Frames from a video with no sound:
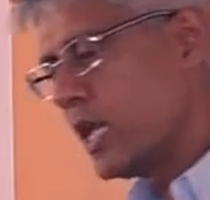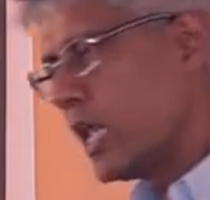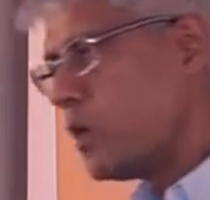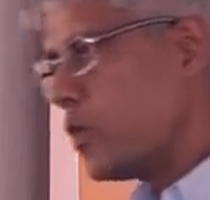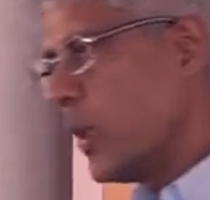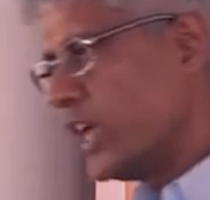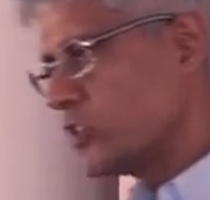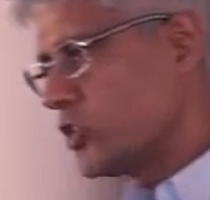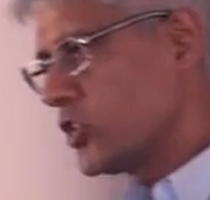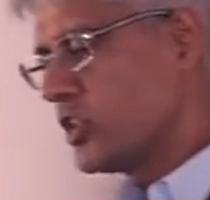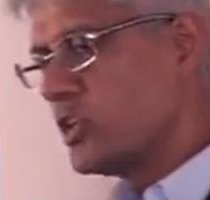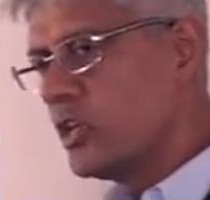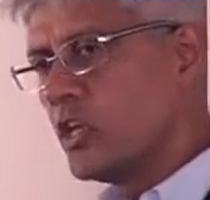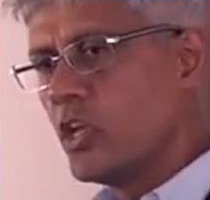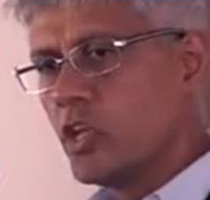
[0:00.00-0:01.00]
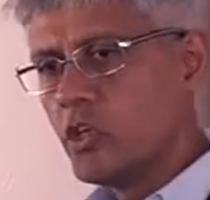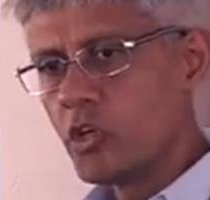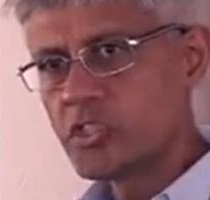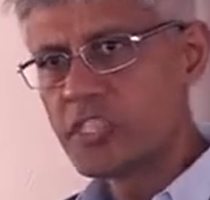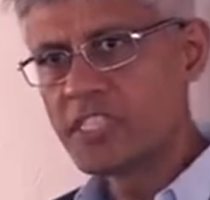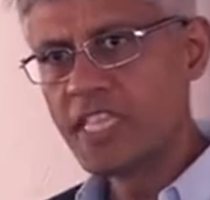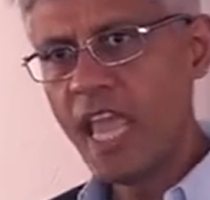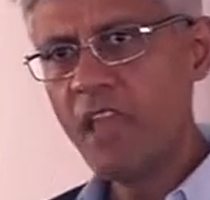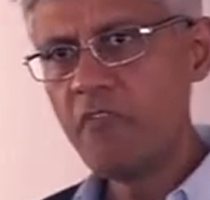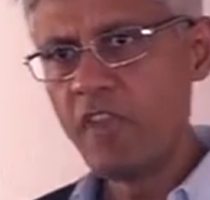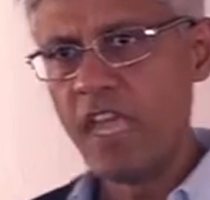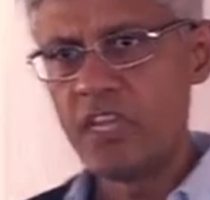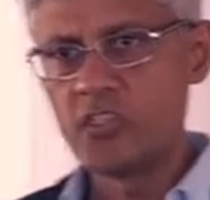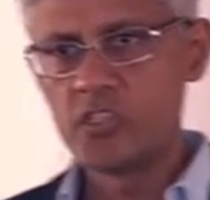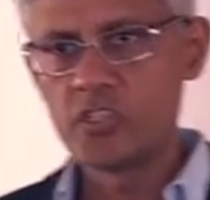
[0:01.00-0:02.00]
in which your
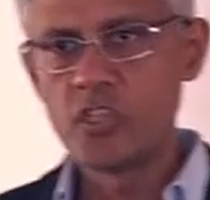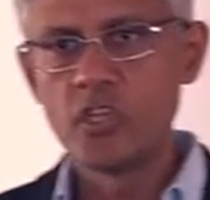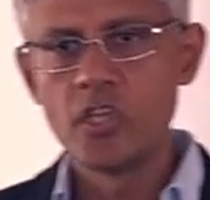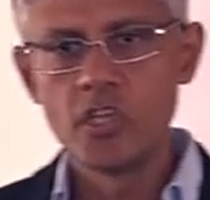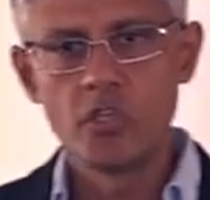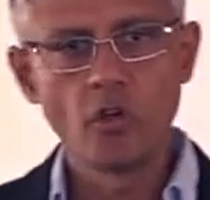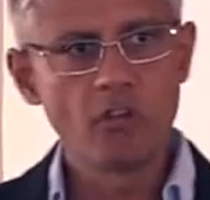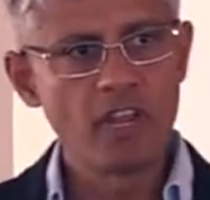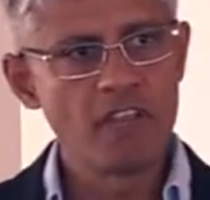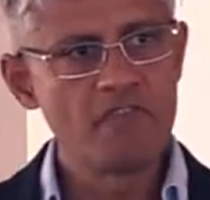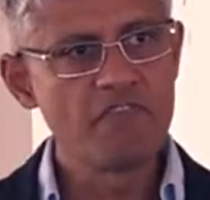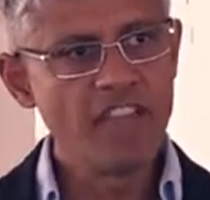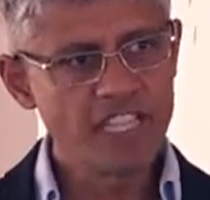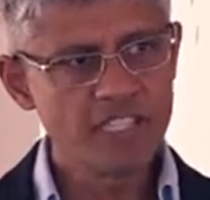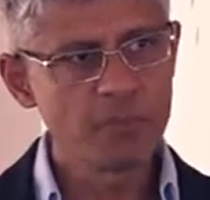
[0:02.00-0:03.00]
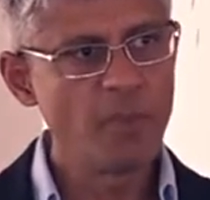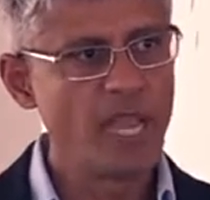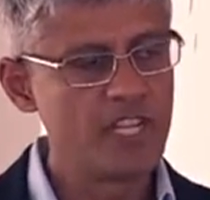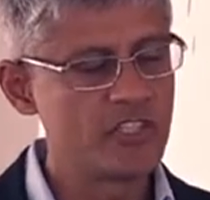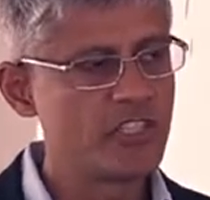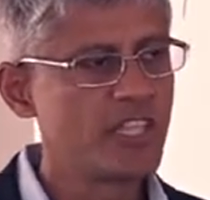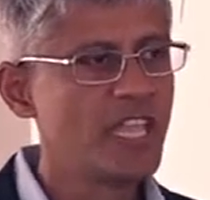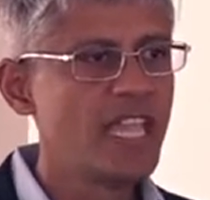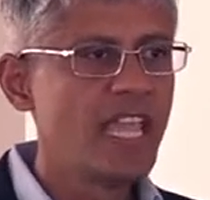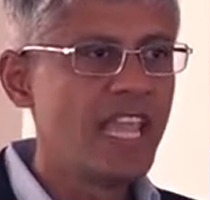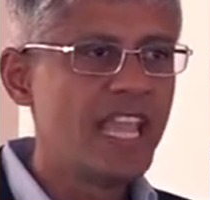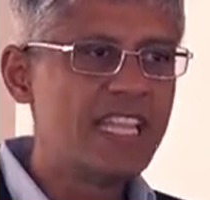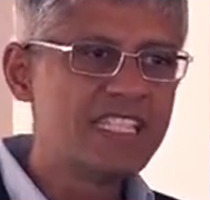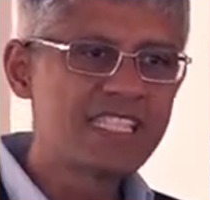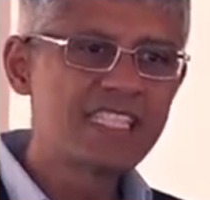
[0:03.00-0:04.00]
savings, your investments,
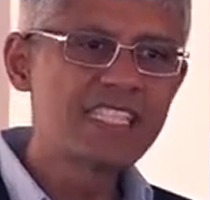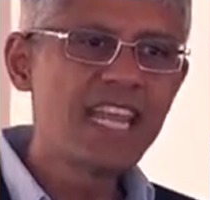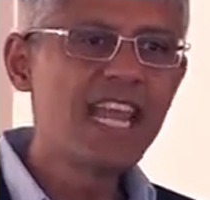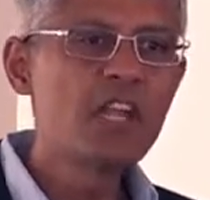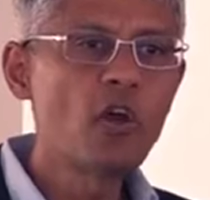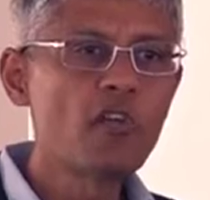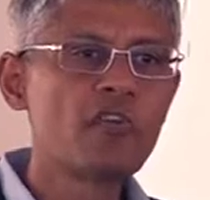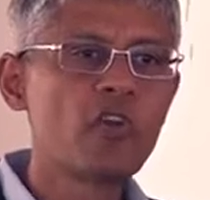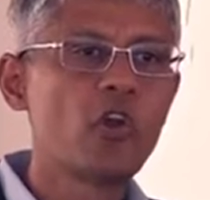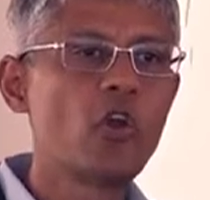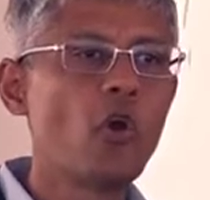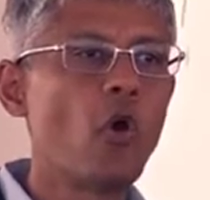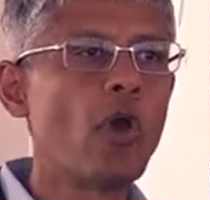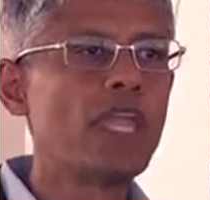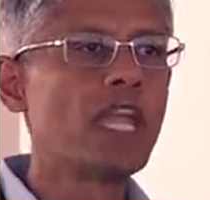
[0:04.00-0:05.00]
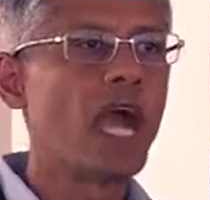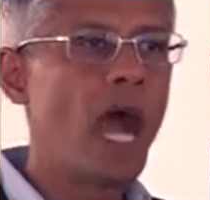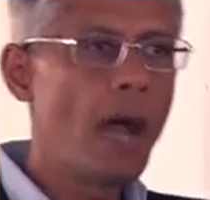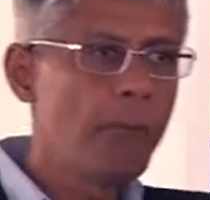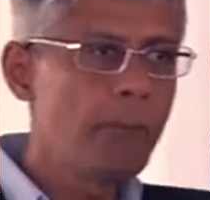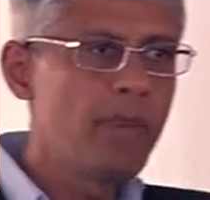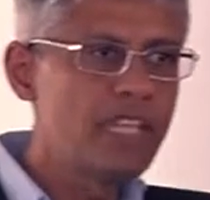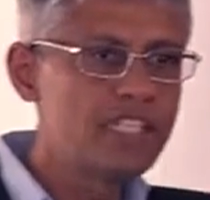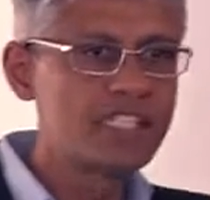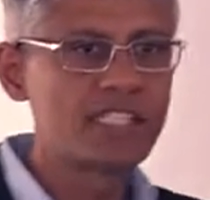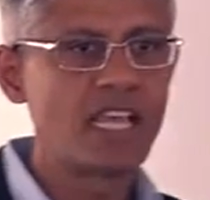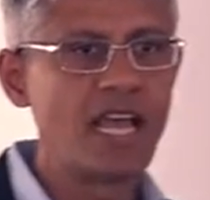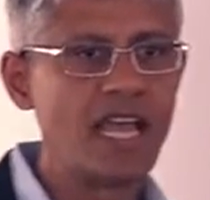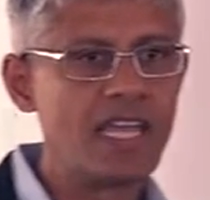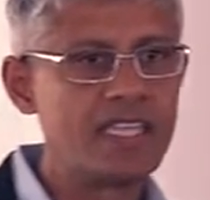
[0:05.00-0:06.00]
instead of growing up in
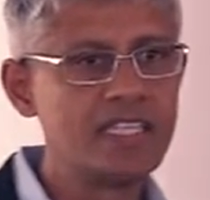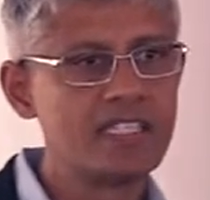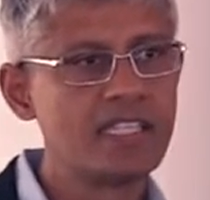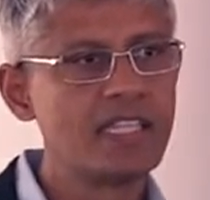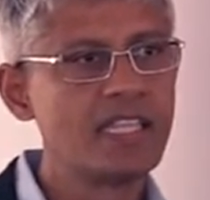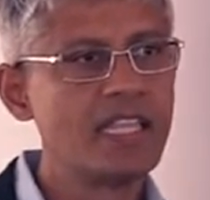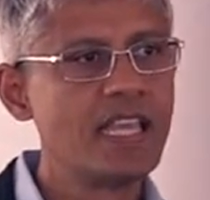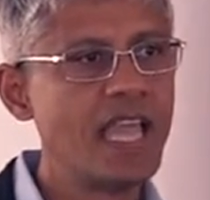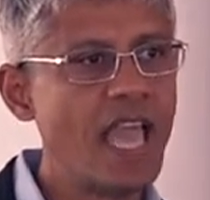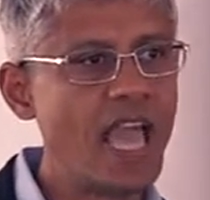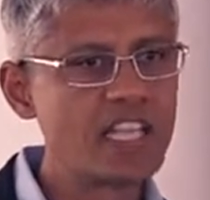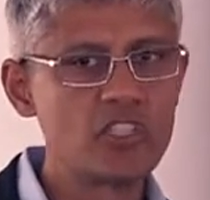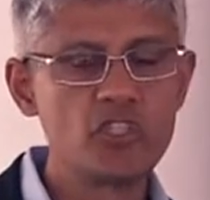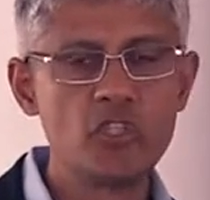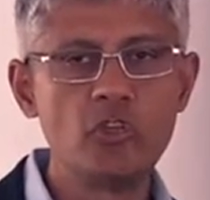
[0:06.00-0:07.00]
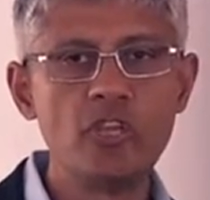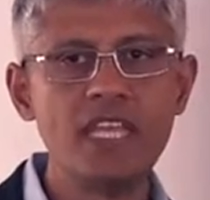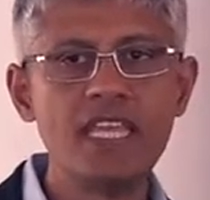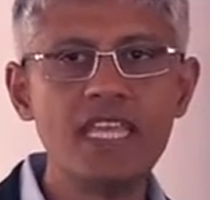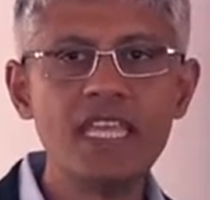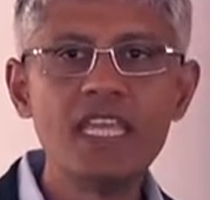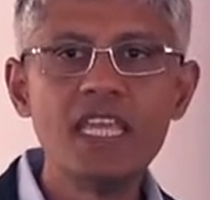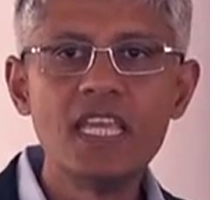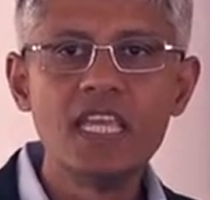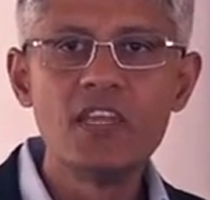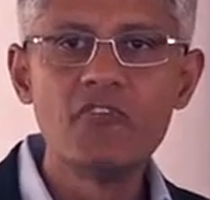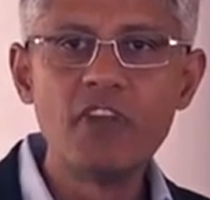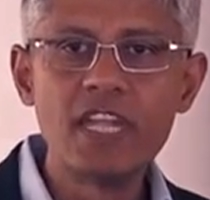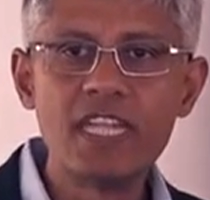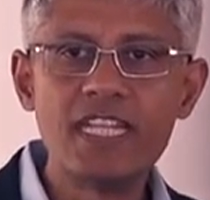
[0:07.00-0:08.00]
size, actually
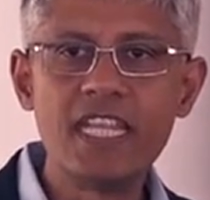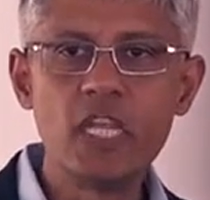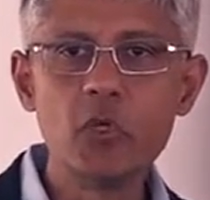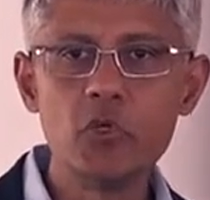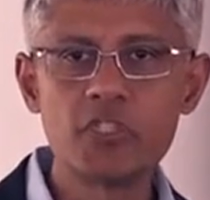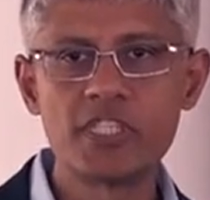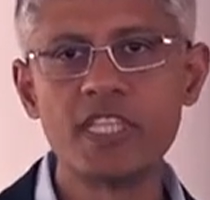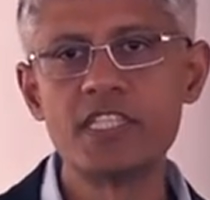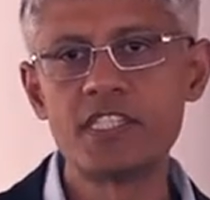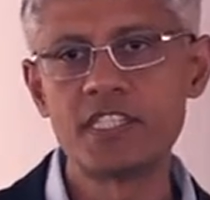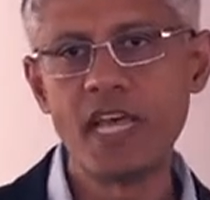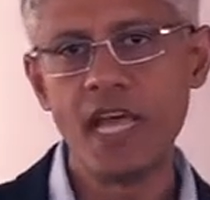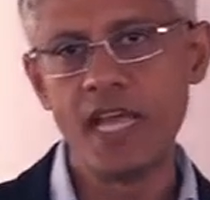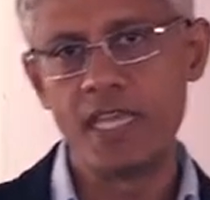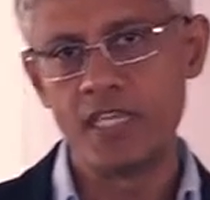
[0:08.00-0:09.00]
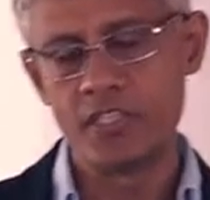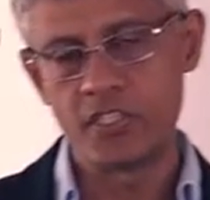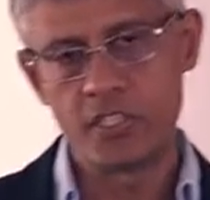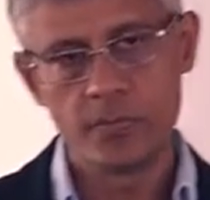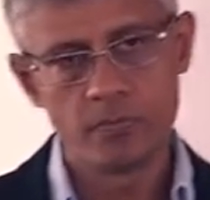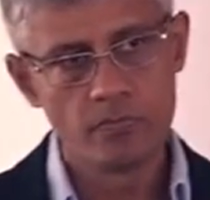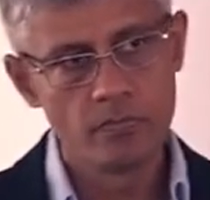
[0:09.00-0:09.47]
reduce in size.